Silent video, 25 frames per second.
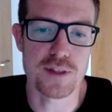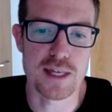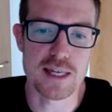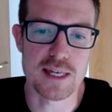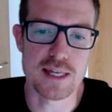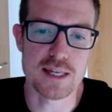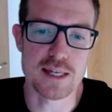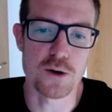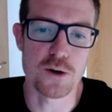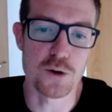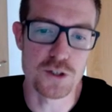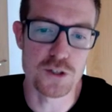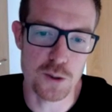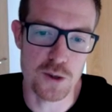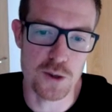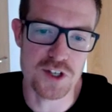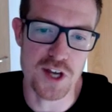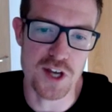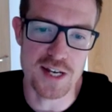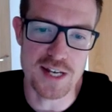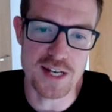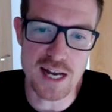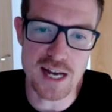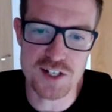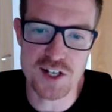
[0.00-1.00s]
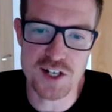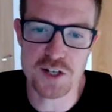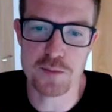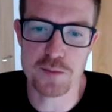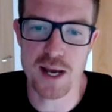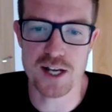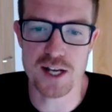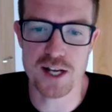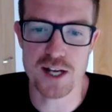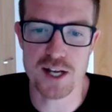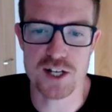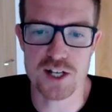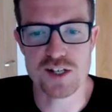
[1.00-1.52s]
the auto-assigned access
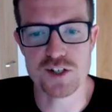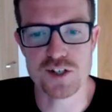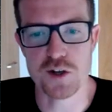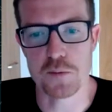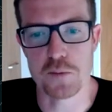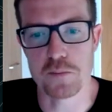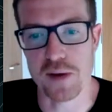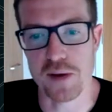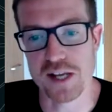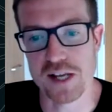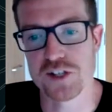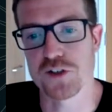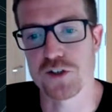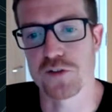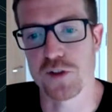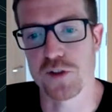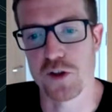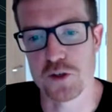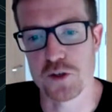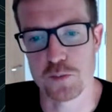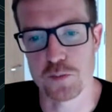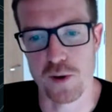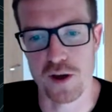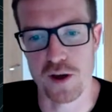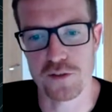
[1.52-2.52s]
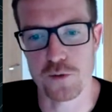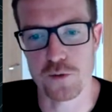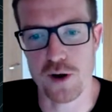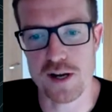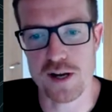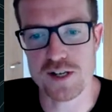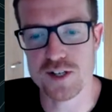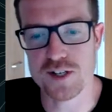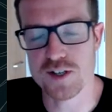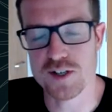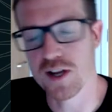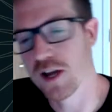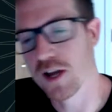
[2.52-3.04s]
packages. So based on those
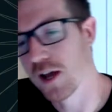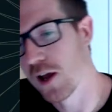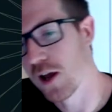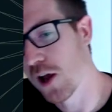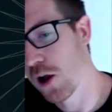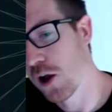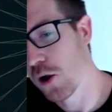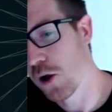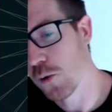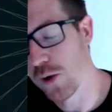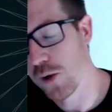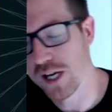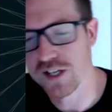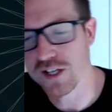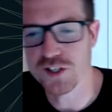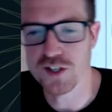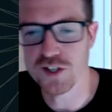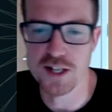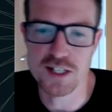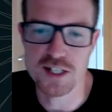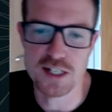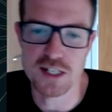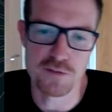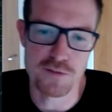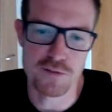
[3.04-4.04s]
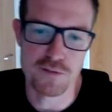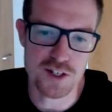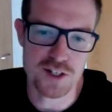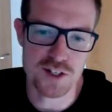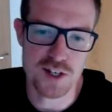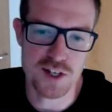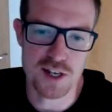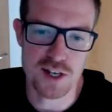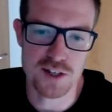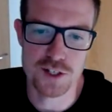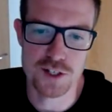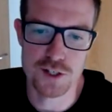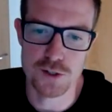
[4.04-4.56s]
birthrights, we can start to give
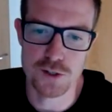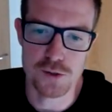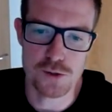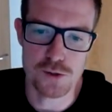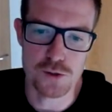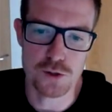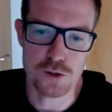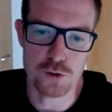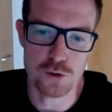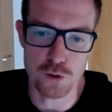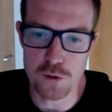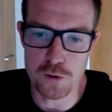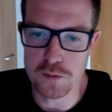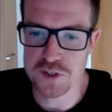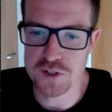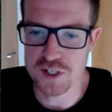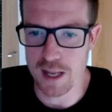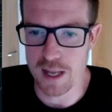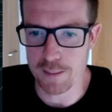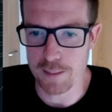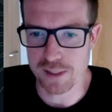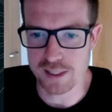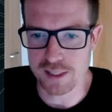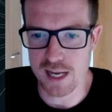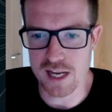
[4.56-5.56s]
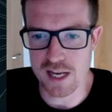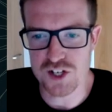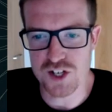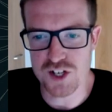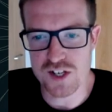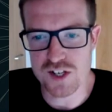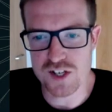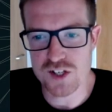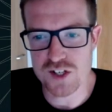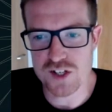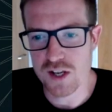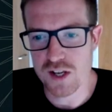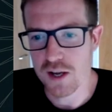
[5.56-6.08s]
access to groups and
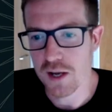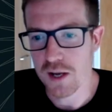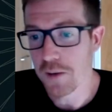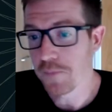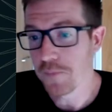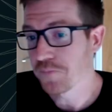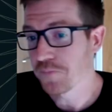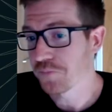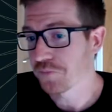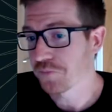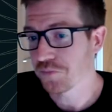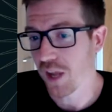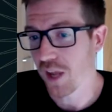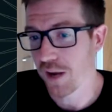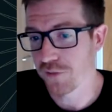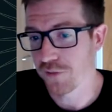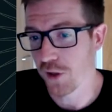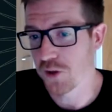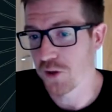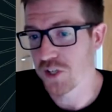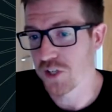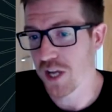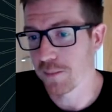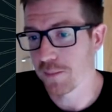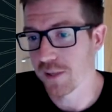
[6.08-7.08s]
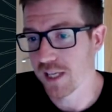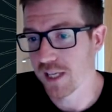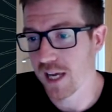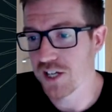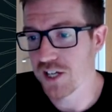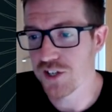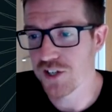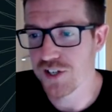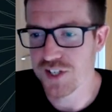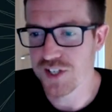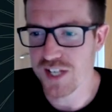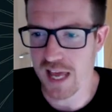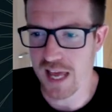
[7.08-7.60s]
applications. If those
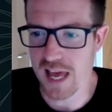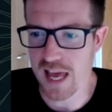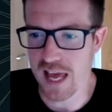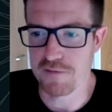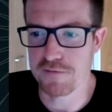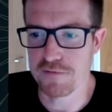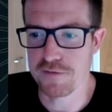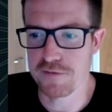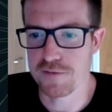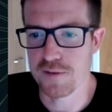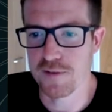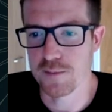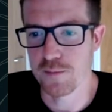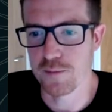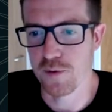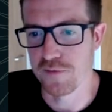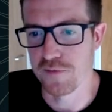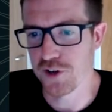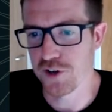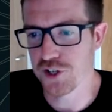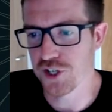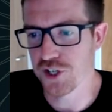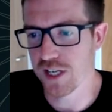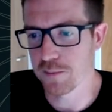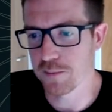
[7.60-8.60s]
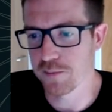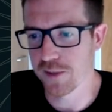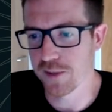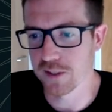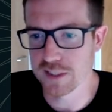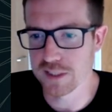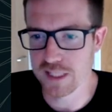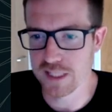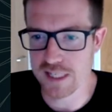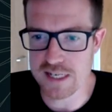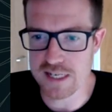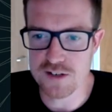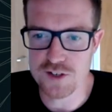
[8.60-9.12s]
applications have provisioning
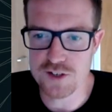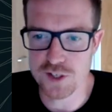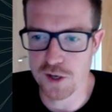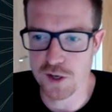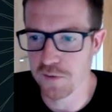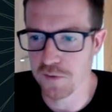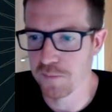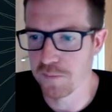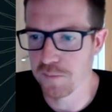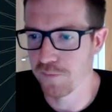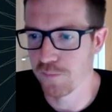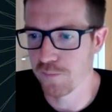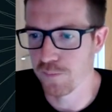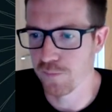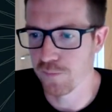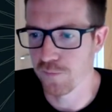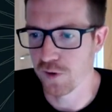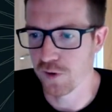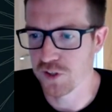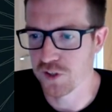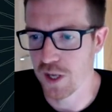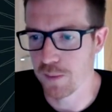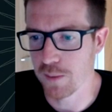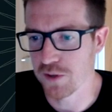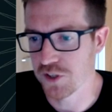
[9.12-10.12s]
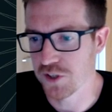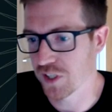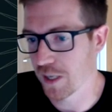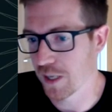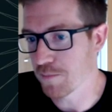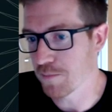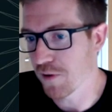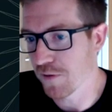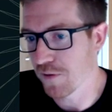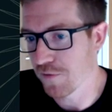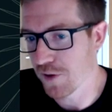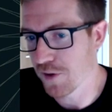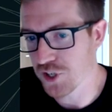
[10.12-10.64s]
built in, so for example,
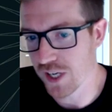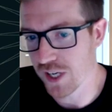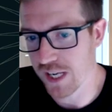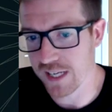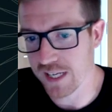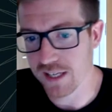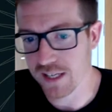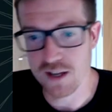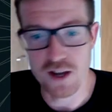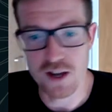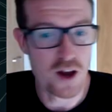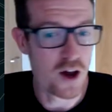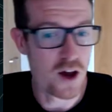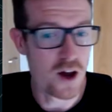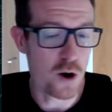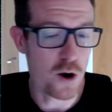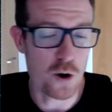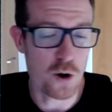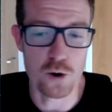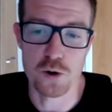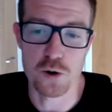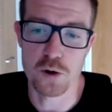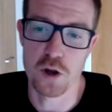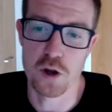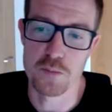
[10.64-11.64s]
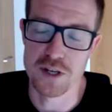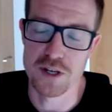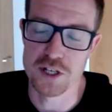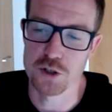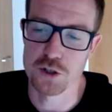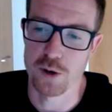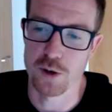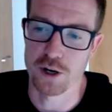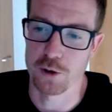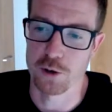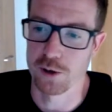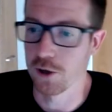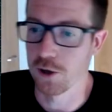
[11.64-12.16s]
skim provisioning, or it could be
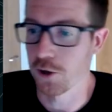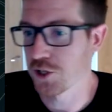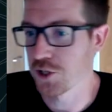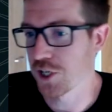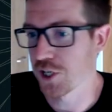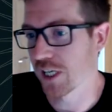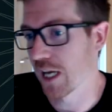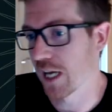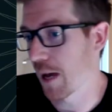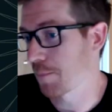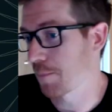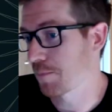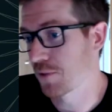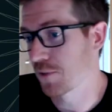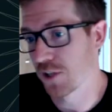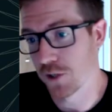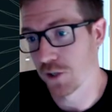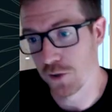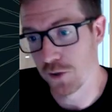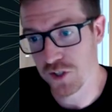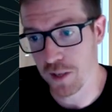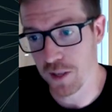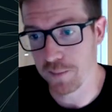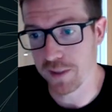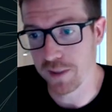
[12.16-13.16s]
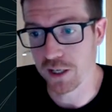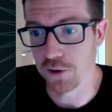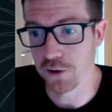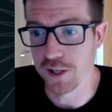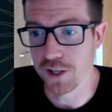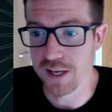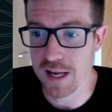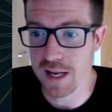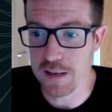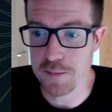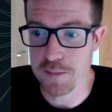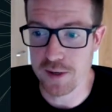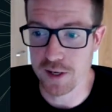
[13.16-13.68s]
triggering a logic app to do something on
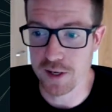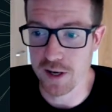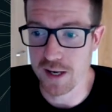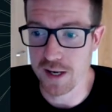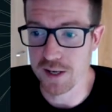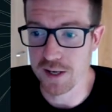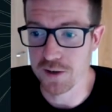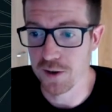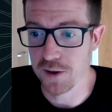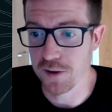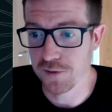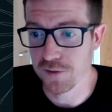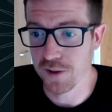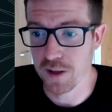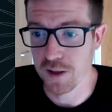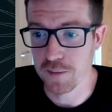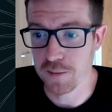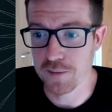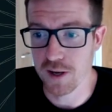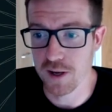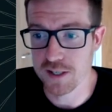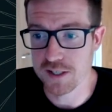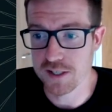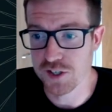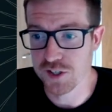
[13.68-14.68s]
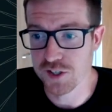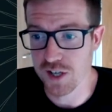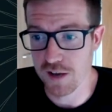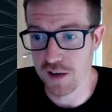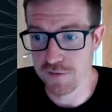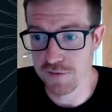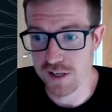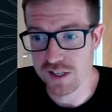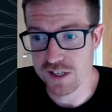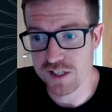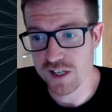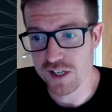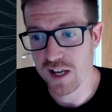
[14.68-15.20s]
an API on a third-party
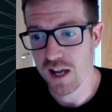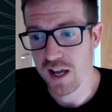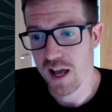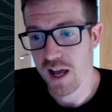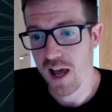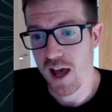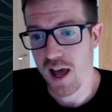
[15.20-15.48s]
service,